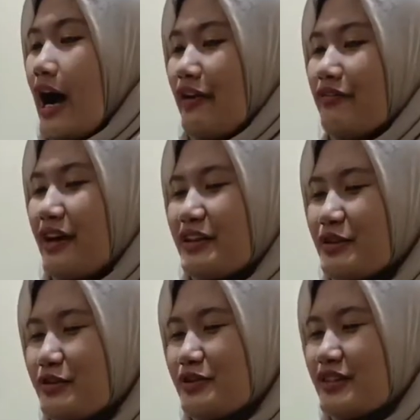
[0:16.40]
I'm fine
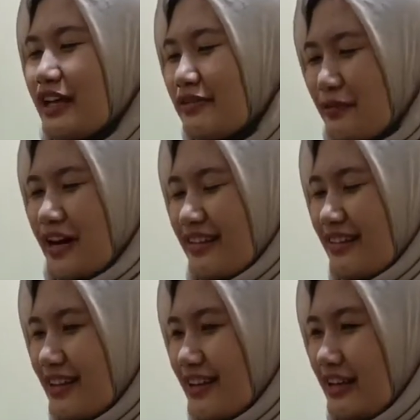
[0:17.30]
too. Thanks for
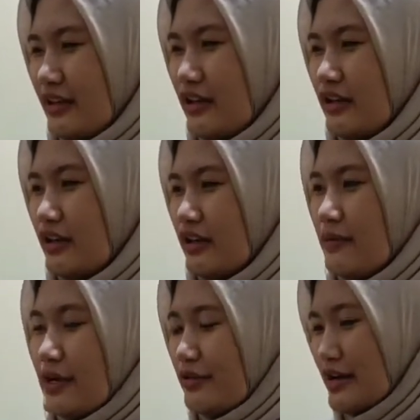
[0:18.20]
asking.
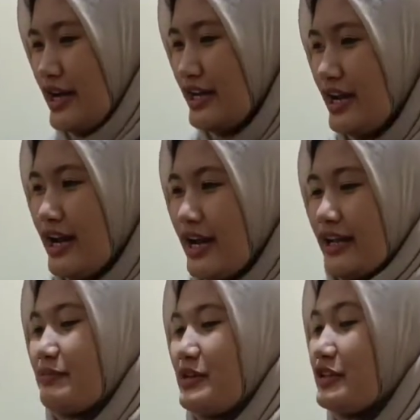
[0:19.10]
By the way,
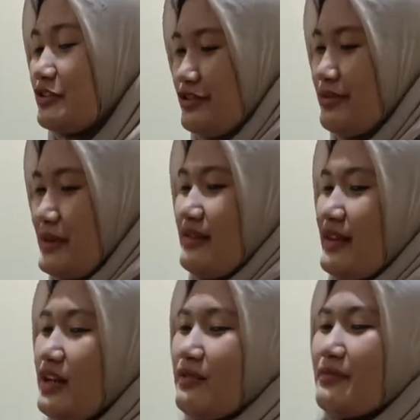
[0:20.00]
let me introduce
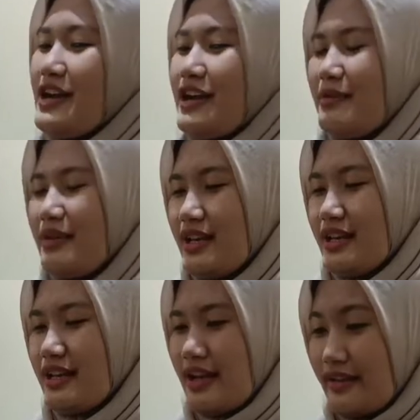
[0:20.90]
myself. My name
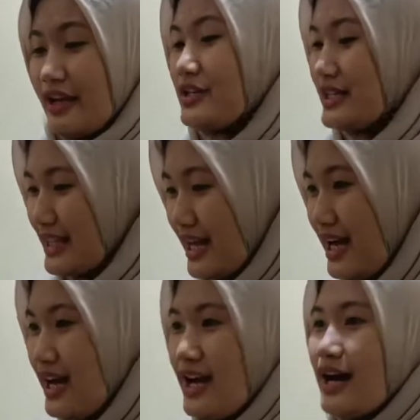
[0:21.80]
is
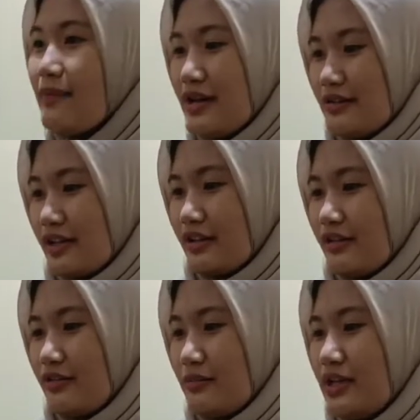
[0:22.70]
Ayudita, but you
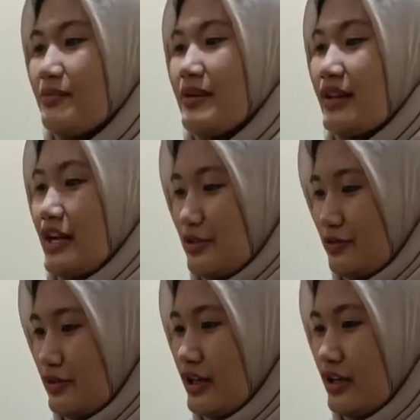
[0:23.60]
can call me Miss
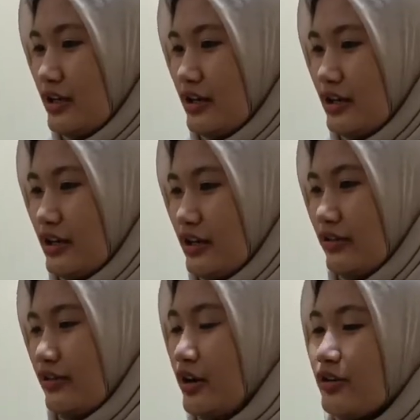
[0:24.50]
Ayu.
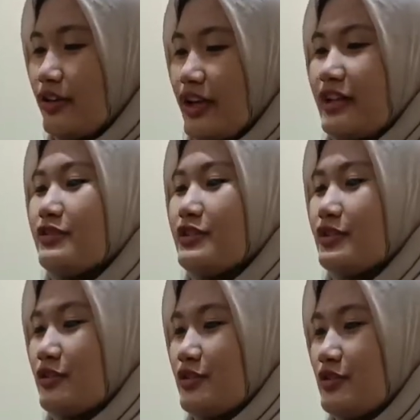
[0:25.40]
So, can you
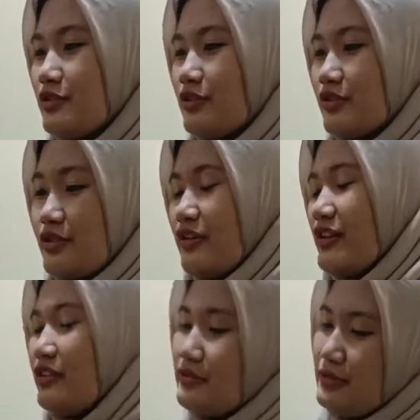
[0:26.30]
introduce
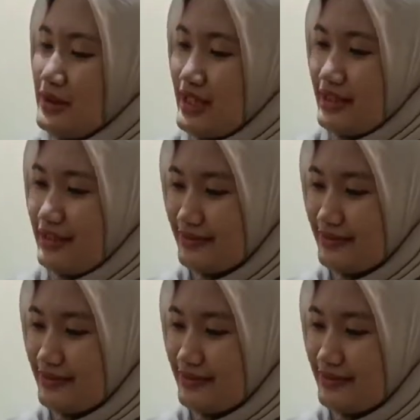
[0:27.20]
yourself to me?